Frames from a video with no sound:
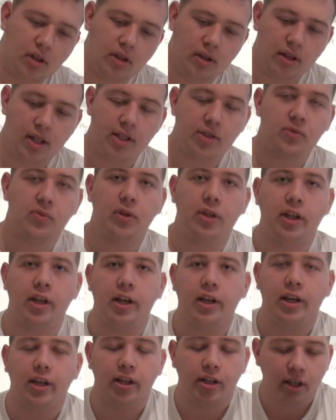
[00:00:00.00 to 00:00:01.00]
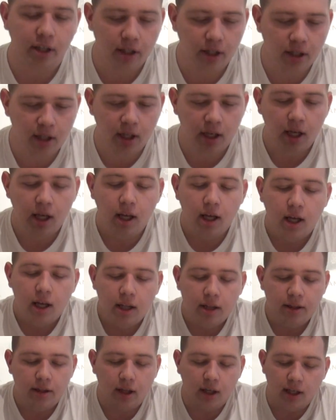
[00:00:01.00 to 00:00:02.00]
this one here,
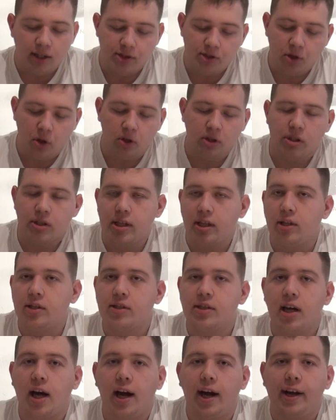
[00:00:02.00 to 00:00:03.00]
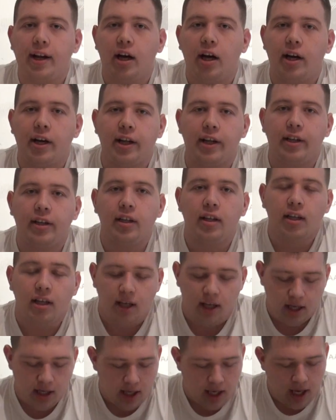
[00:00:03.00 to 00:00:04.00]
the solar cells died on it,
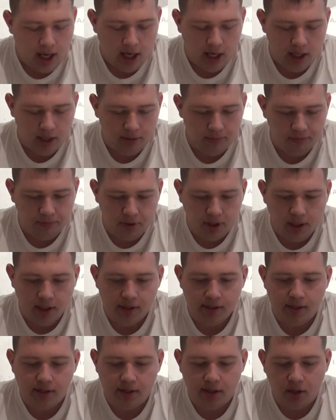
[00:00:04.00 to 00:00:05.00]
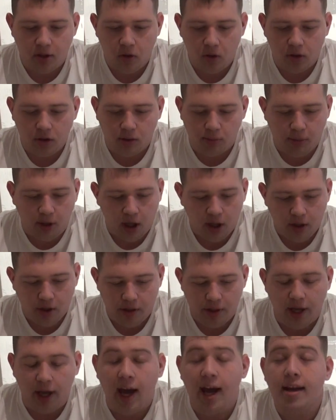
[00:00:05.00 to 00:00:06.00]
and because it's an older model
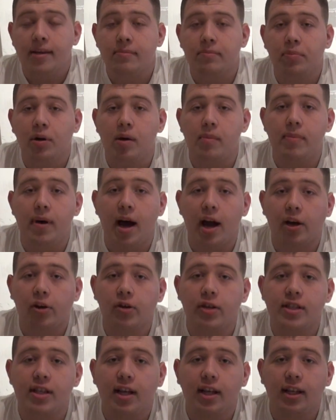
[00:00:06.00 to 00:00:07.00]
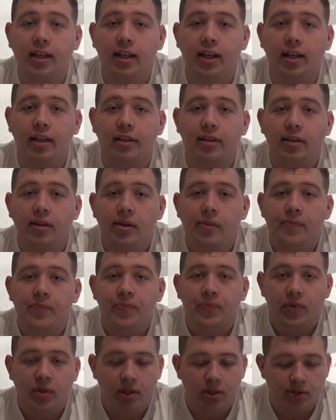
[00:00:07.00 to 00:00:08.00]
they hadn't put batteries in it yet,
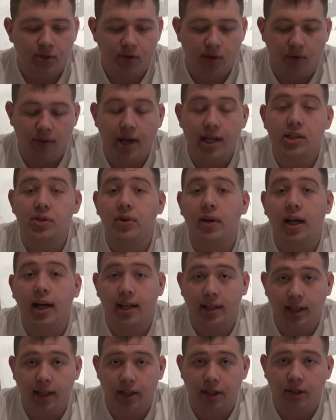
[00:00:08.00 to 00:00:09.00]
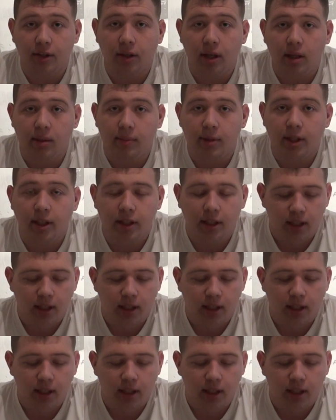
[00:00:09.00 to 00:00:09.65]
so that's why I had to get a new helmet.